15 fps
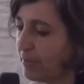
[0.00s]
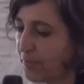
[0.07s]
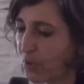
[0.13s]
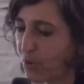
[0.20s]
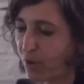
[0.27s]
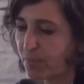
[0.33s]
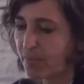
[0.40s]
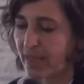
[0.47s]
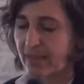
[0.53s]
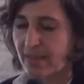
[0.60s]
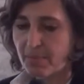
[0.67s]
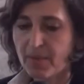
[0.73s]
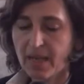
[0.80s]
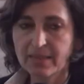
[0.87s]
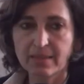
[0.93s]
your
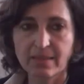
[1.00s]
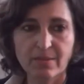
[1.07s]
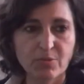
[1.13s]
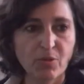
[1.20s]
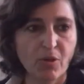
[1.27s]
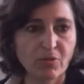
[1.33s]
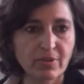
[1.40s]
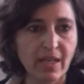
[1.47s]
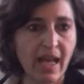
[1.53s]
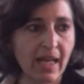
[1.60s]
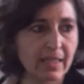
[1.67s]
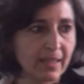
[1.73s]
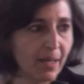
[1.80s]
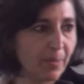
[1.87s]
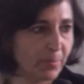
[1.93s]
mathematics don't
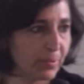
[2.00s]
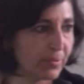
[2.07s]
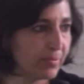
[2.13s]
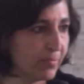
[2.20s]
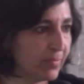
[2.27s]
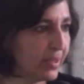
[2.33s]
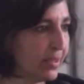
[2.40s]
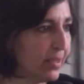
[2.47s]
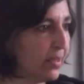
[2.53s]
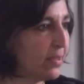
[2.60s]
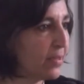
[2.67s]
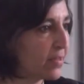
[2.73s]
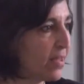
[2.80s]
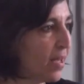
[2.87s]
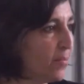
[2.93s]
add up.
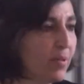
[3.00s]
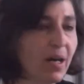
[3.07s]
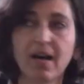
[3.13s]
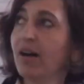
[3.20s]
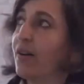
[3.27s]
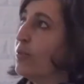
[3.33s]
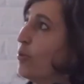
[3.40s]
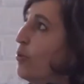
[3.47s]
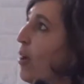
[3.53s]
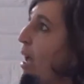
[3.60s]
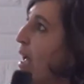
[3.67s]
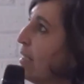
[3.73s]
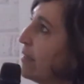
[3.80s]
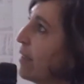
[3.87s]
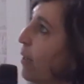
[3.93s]
Somehow you
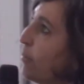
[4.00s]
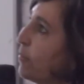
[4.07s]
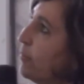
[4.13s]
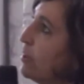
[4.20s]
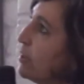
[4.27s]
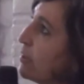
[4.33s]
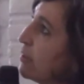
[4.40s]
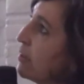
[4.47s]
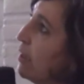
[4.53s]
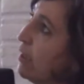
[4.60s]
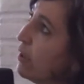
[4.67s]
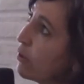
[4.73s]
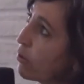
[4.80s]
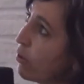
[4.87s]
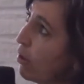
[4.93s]
end up with
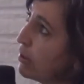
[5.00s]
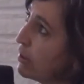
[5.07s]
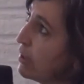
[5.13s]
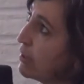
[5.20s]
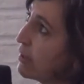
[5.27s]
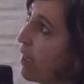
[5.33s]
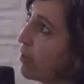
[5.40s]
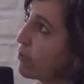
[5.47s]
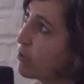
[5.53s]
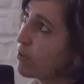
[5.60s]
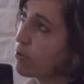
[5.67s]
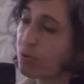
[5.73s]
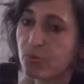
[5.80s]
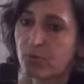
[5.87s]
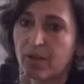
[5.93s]
30,000
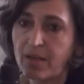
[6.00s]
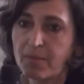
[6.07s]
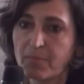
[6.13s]
square